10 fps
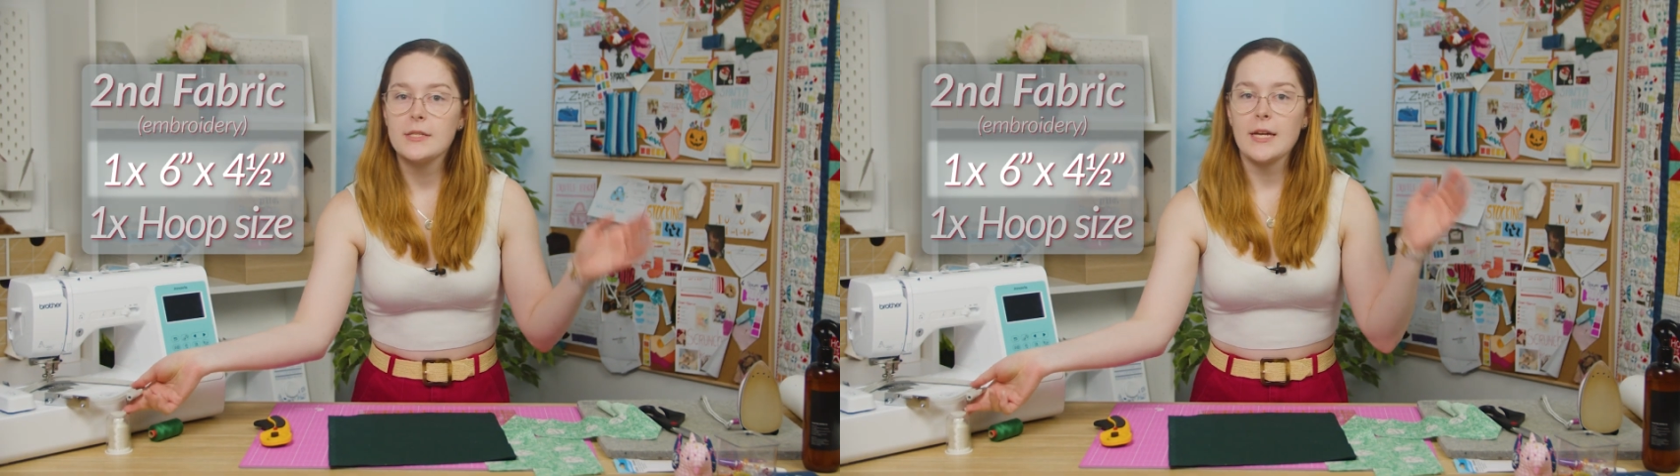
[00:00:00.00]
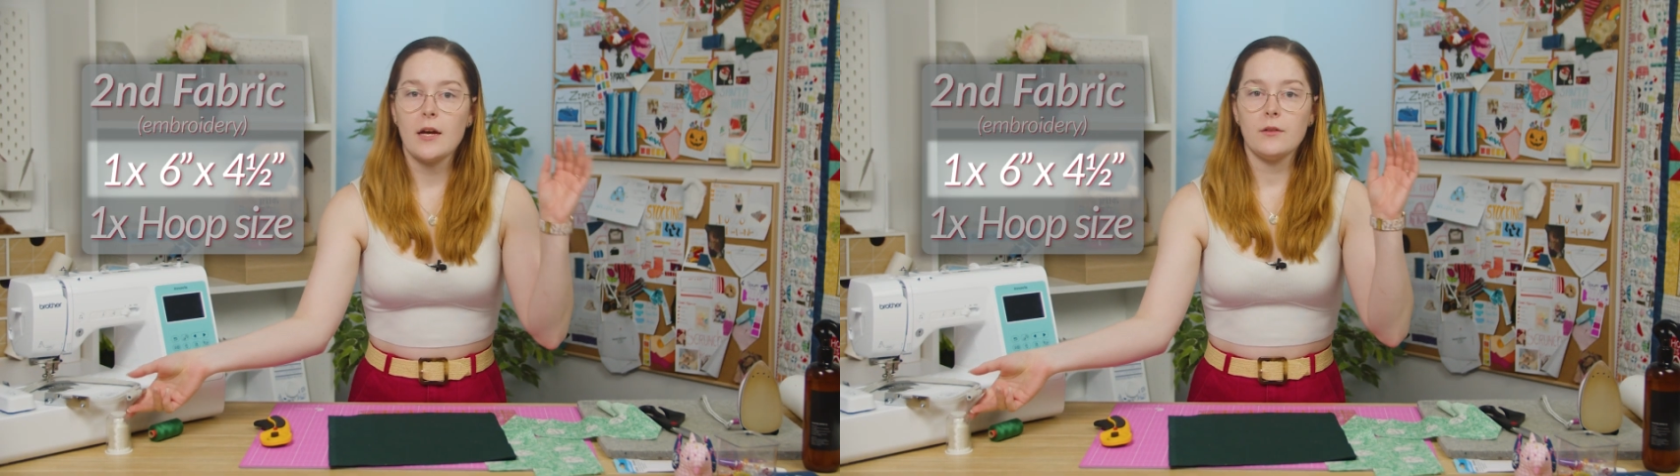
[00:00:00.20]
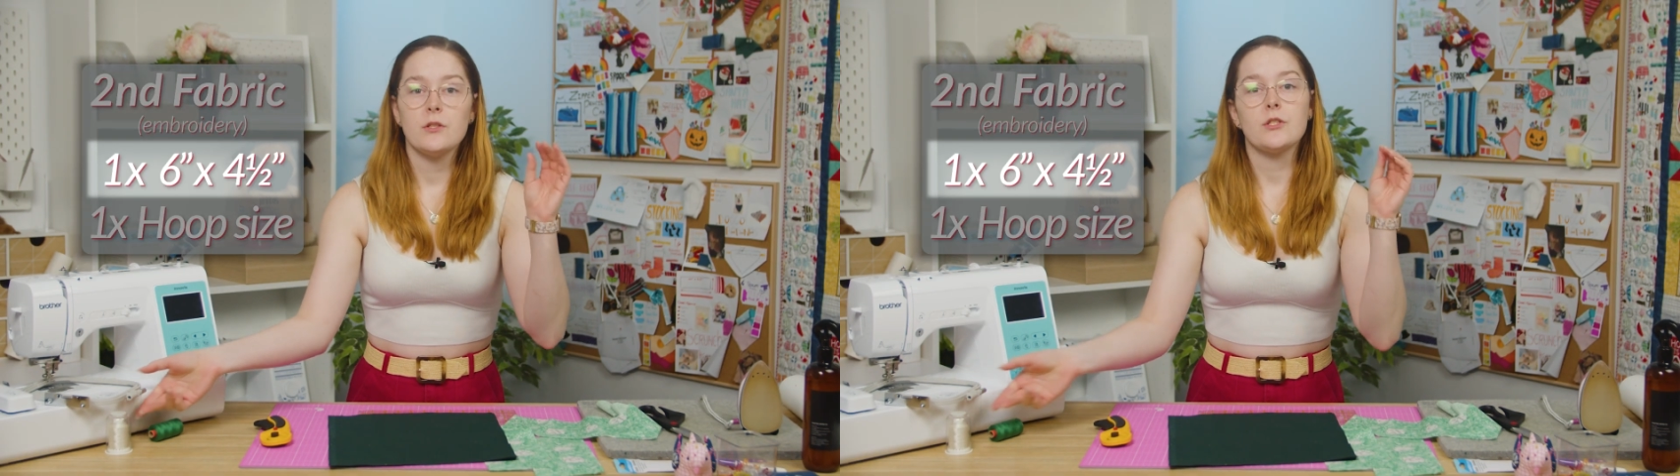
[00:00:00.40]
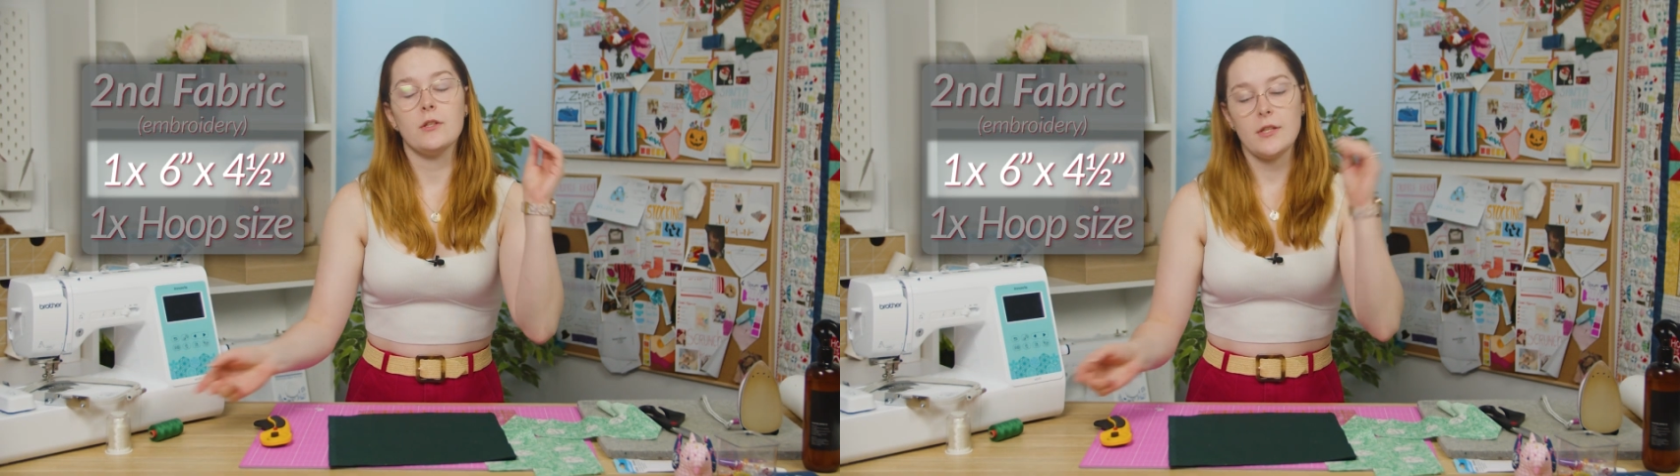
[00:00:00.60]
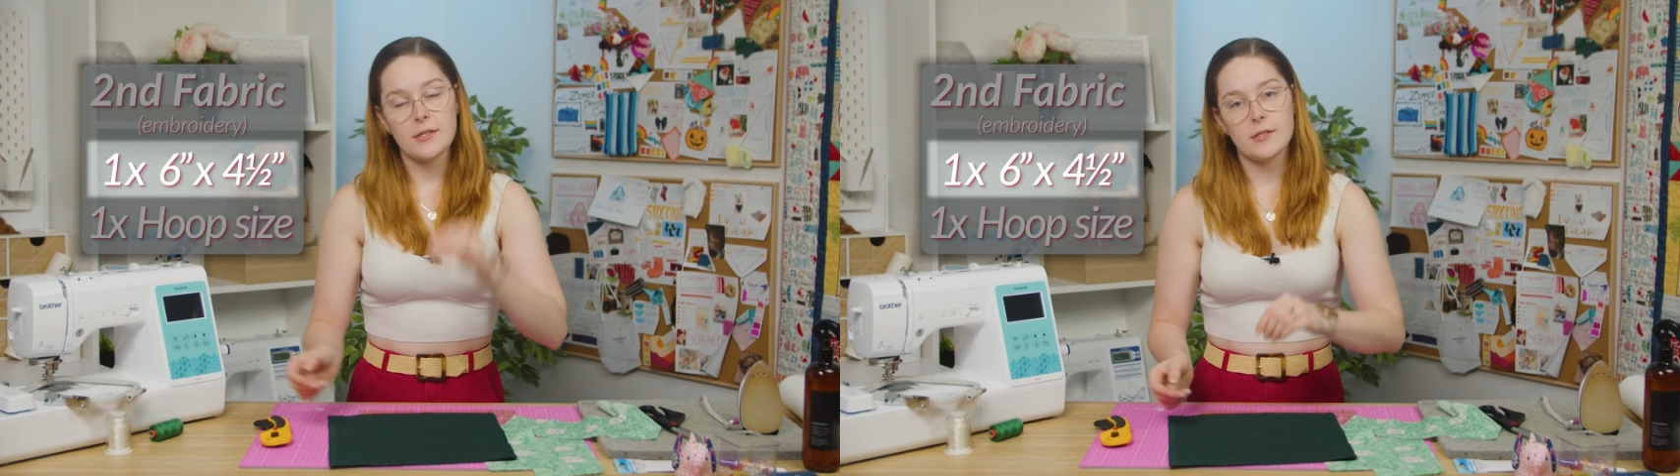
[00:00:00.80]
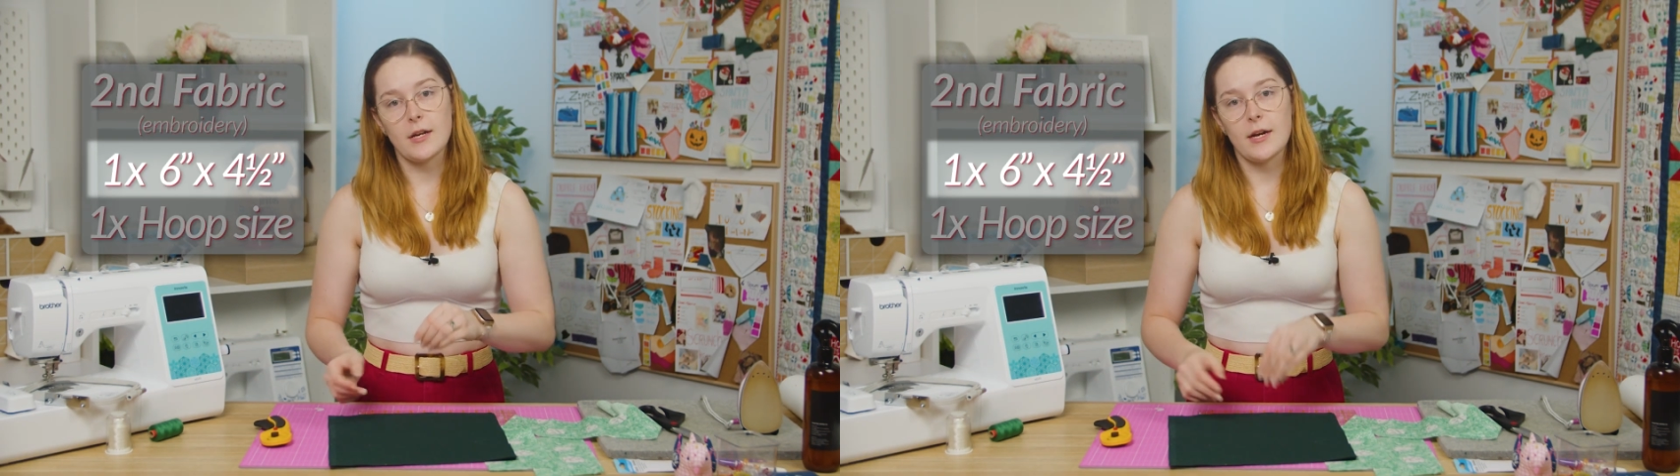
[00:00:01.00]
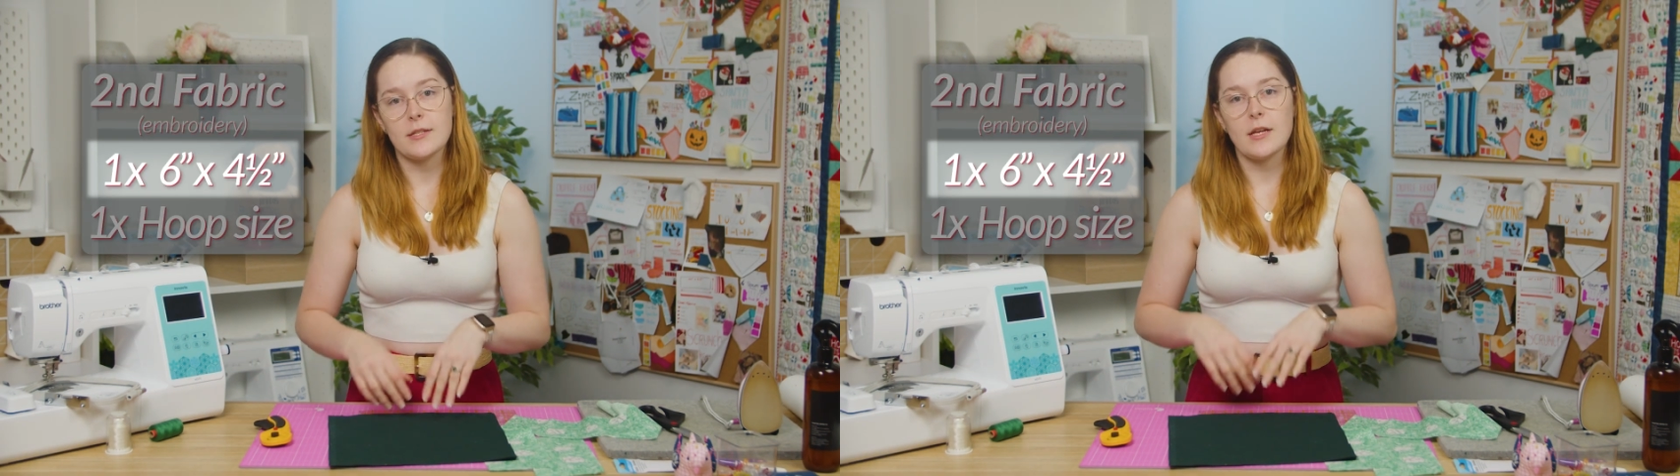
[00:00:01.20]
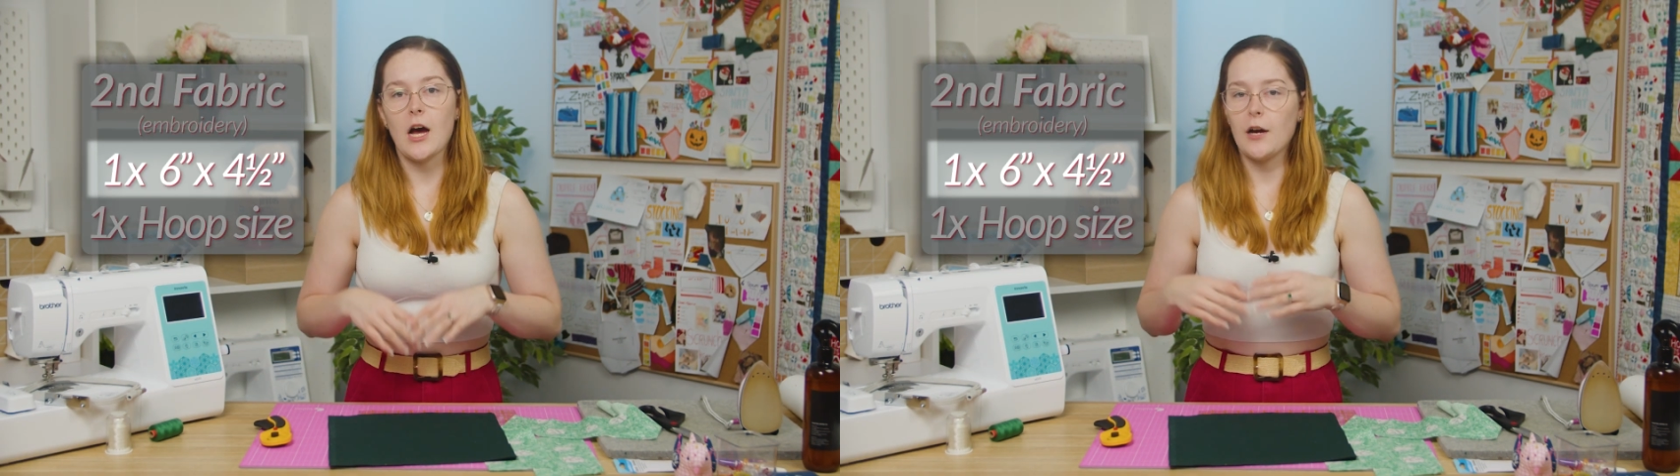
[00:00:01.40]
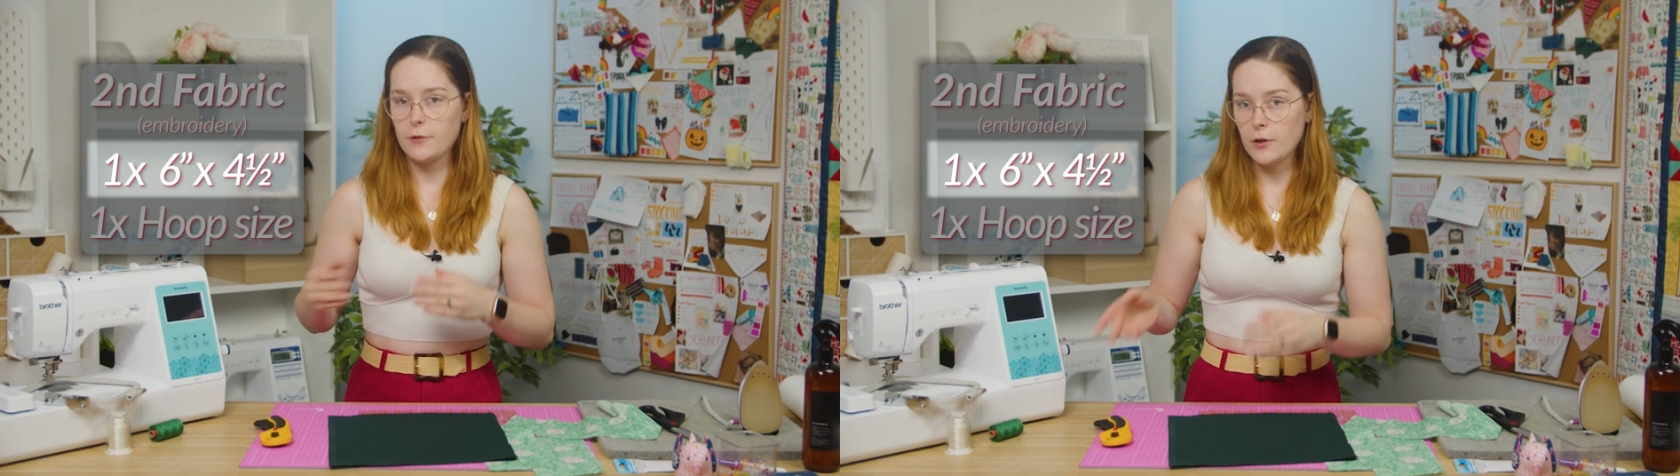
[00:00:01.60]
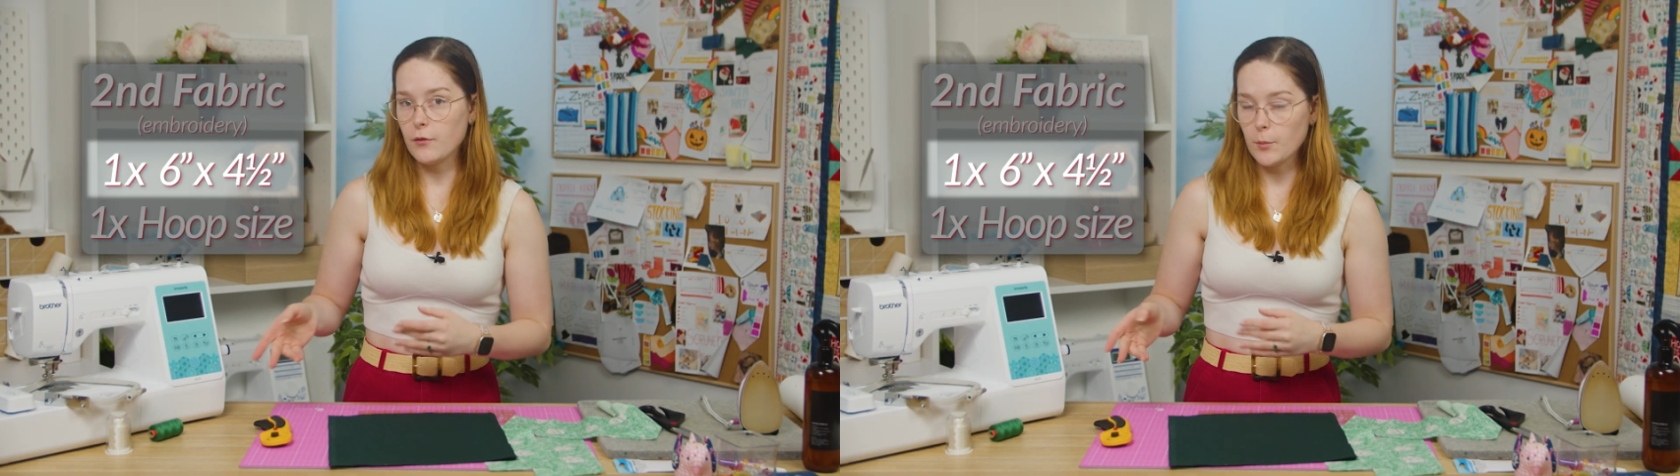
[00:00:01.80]
down to this size
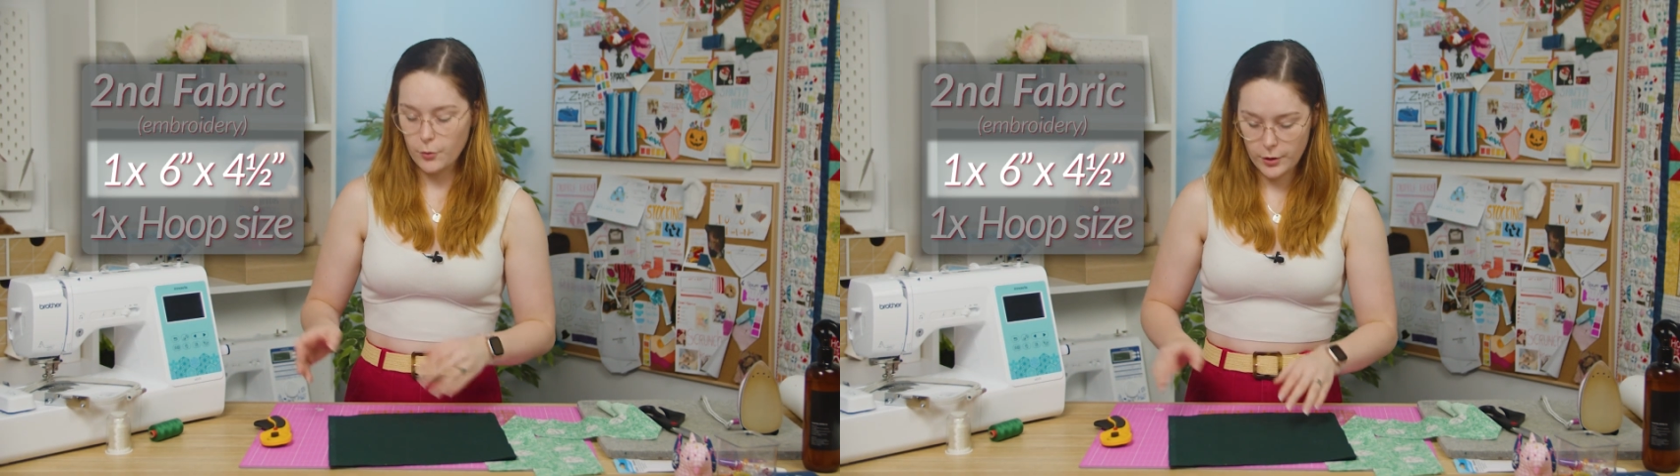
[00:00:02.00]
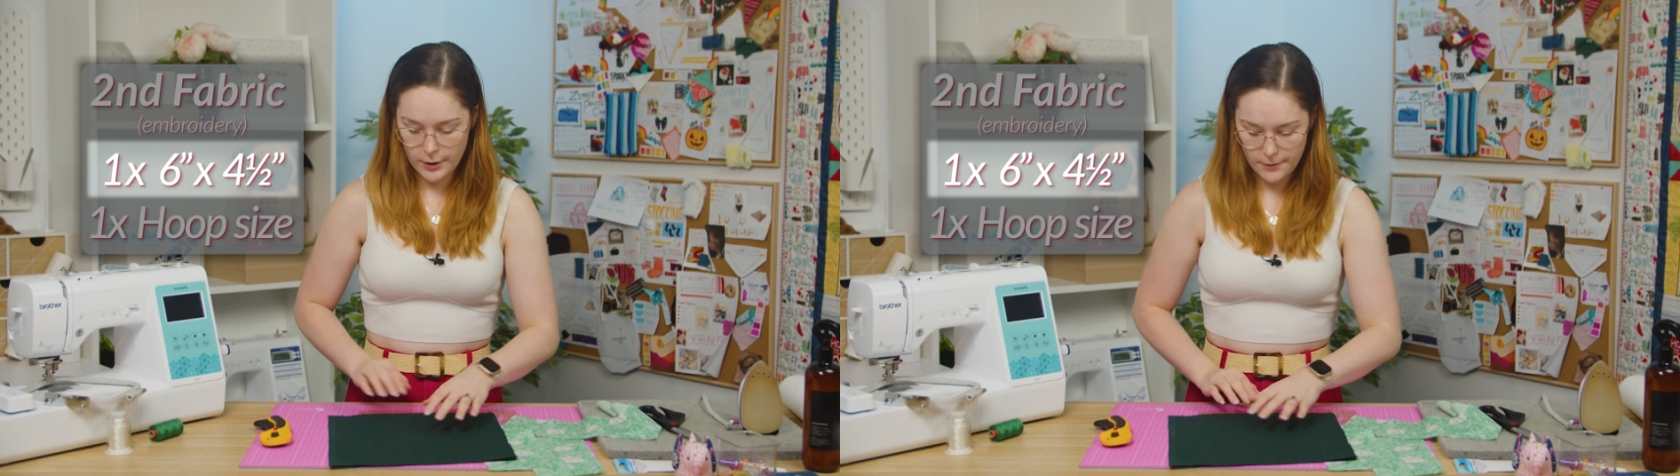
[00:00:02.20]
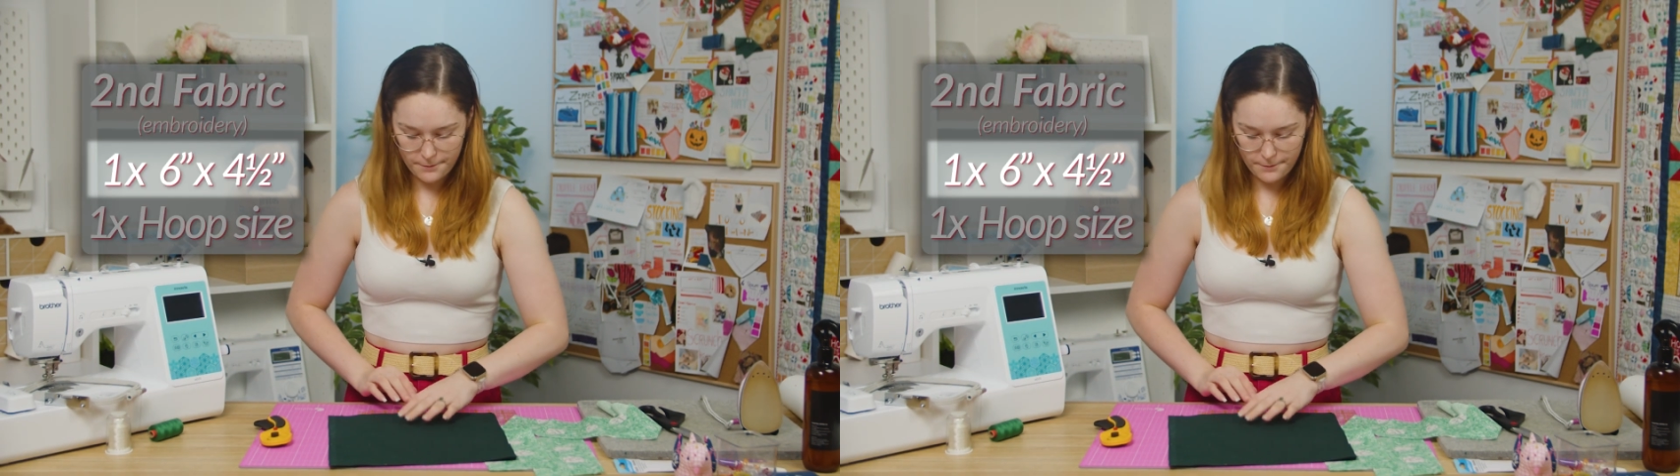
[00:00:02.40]
after you've embroidered.